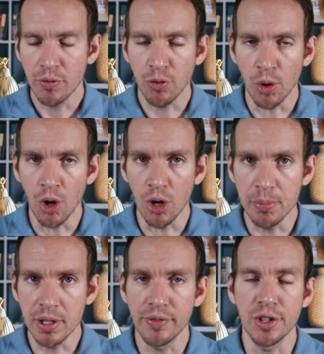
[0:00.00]
For all
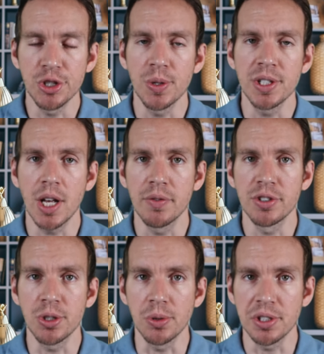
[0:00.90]
beneficiaries of
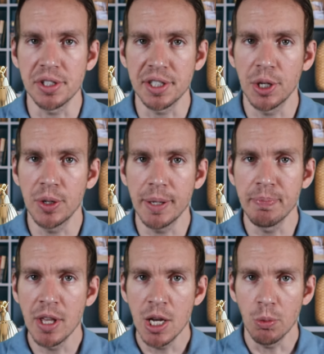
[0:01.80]
Social Security,